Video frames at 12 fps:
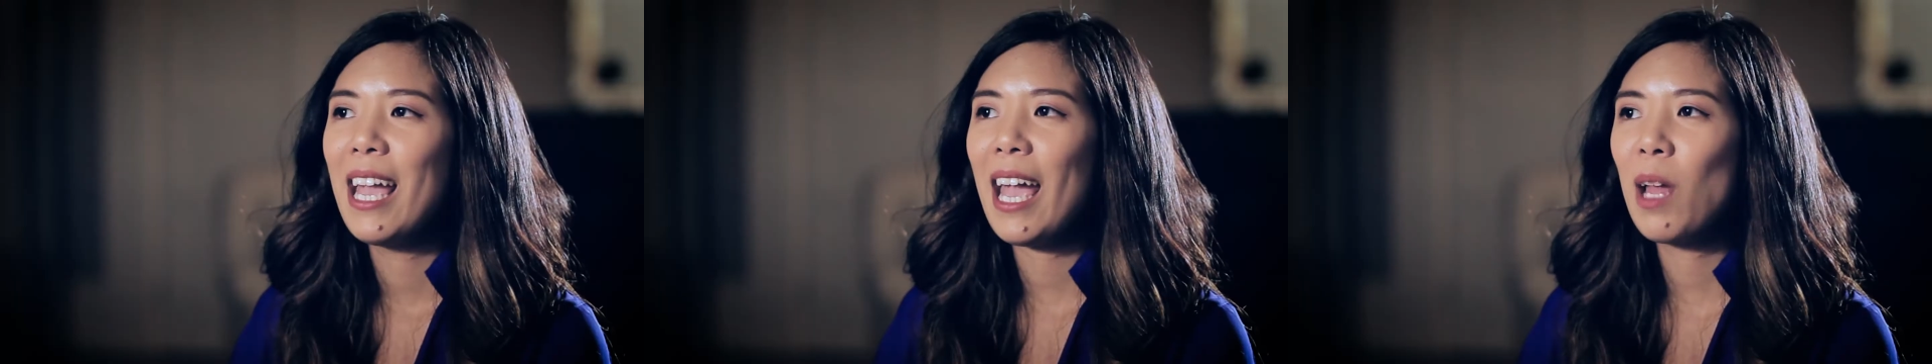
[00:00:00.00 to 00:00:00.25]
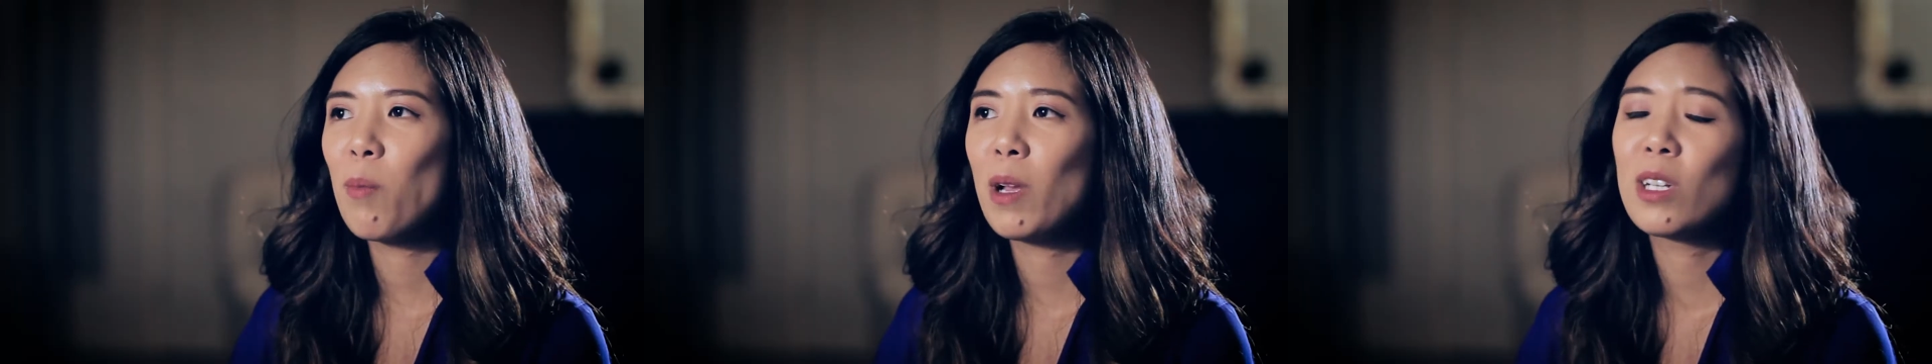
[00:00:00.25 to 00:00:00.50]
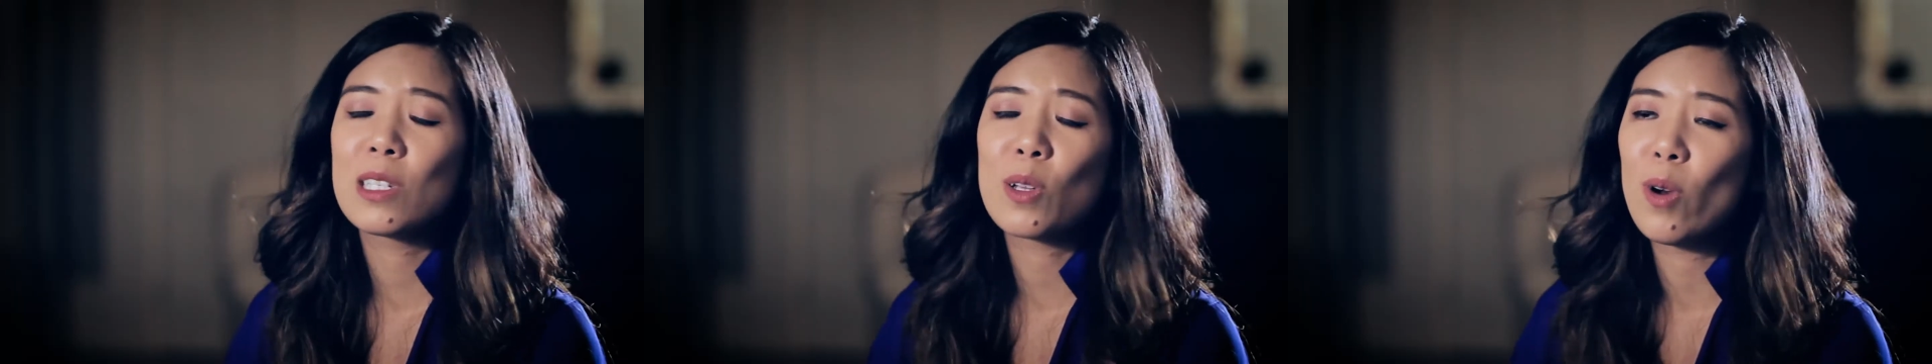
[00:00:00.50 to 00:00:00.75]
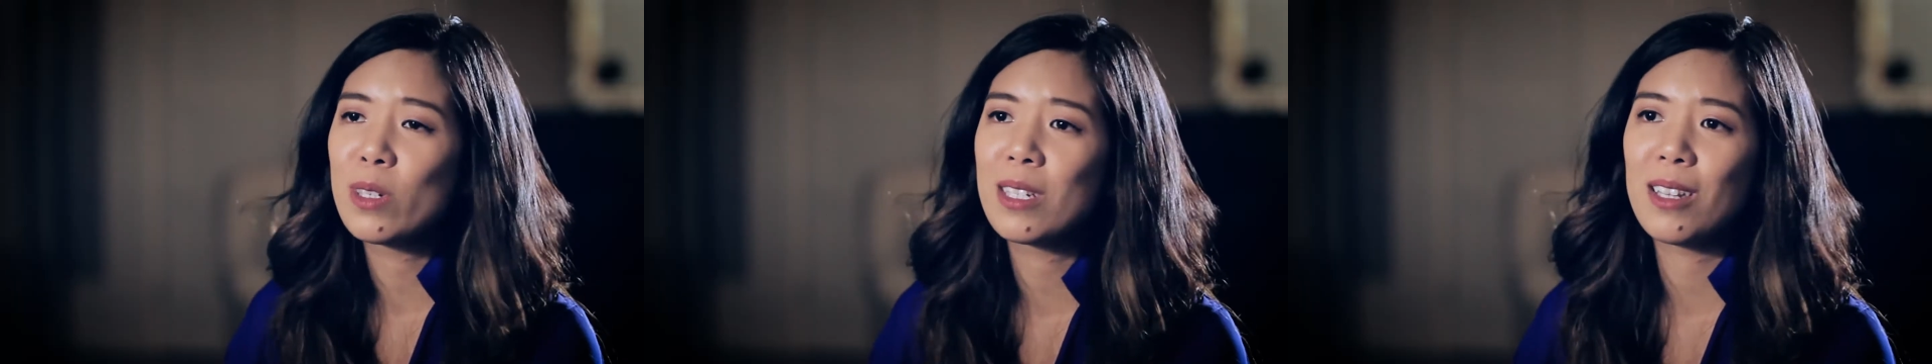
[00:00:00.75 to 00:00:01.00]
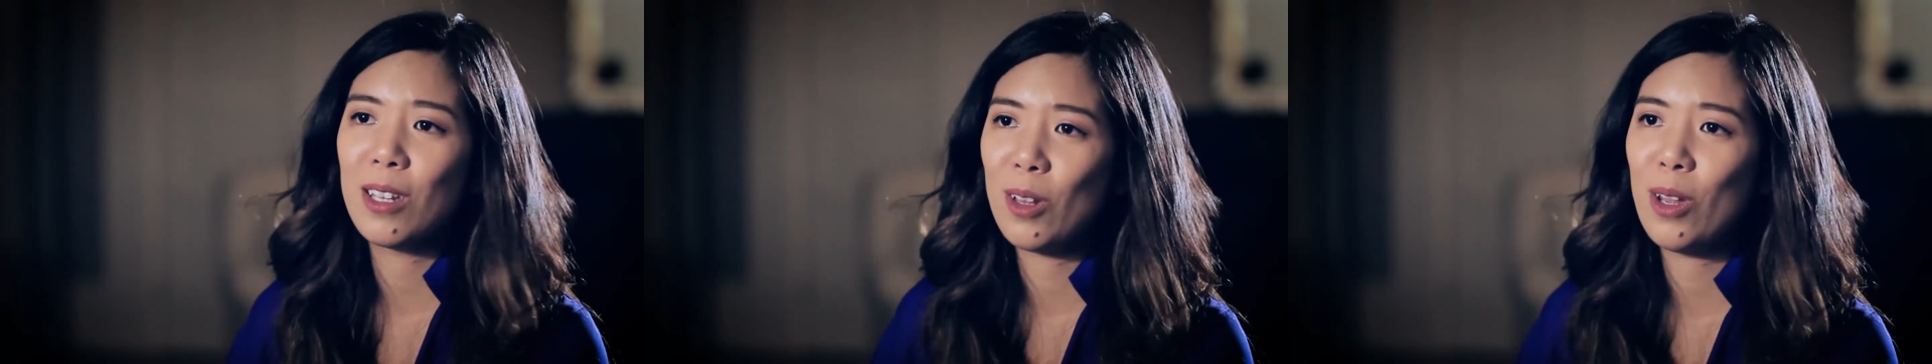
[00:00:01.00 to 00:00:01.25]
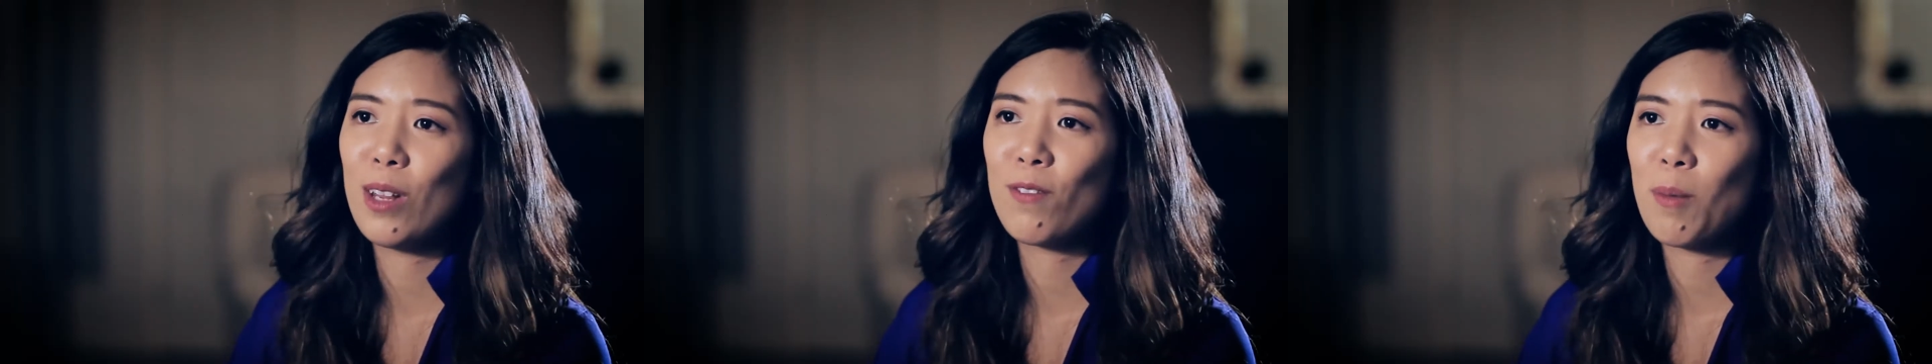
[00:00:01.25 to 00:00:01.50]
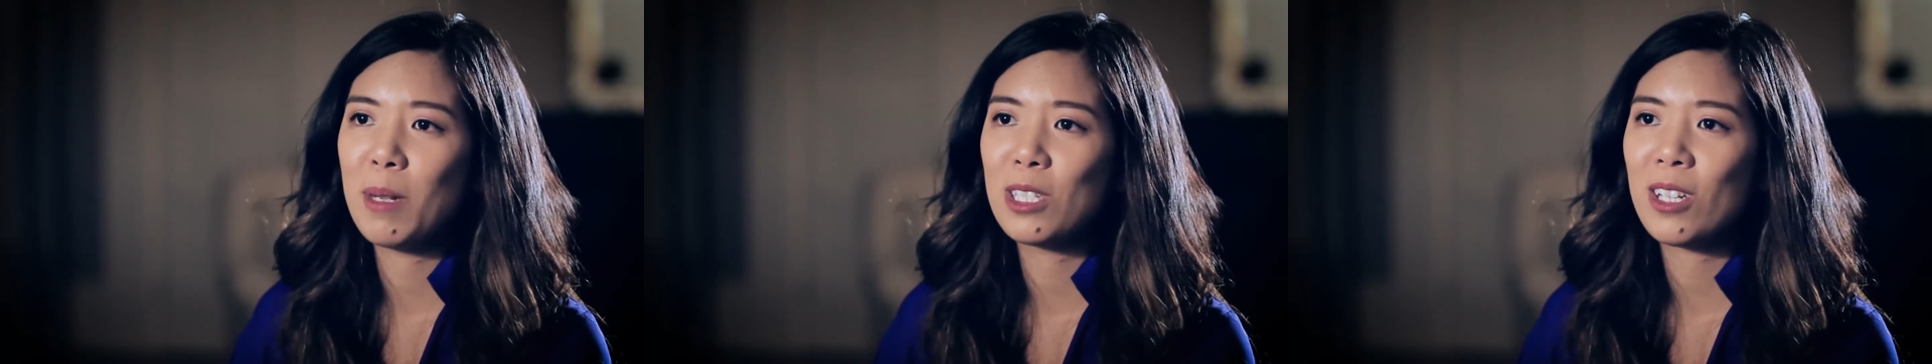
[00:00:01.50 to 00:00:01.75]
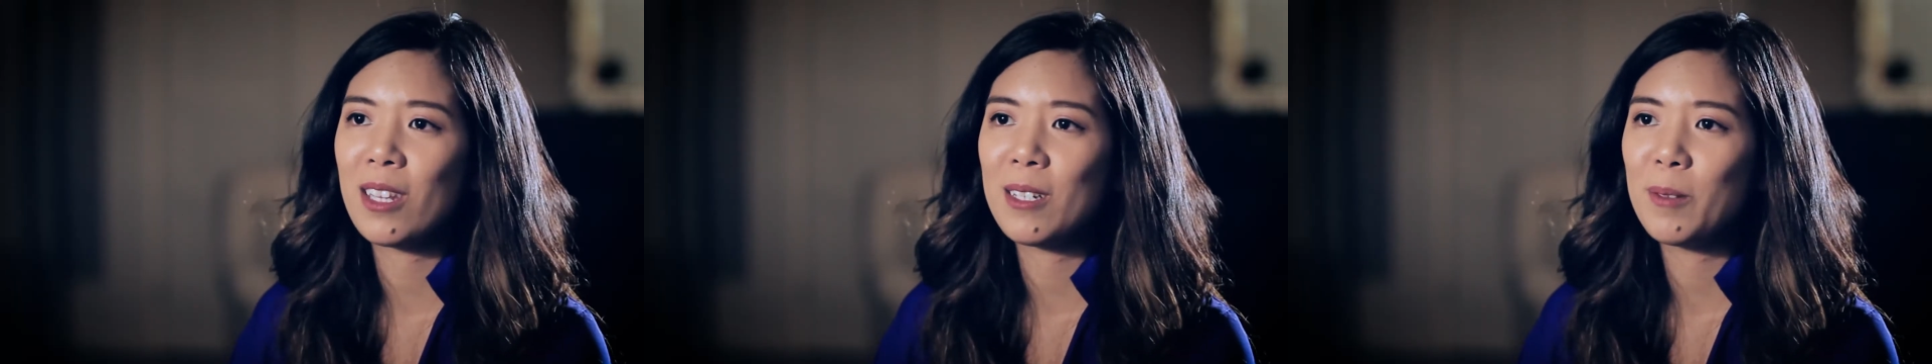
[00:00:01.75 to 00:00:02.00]
and we're just constantly learning from
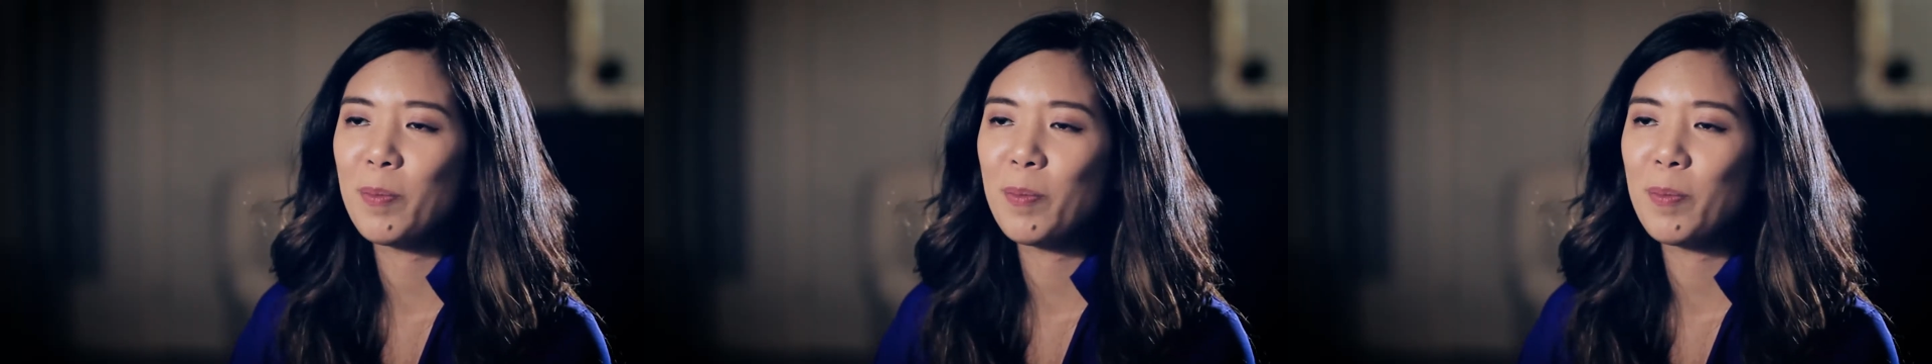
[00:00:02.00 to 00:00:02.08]
each other.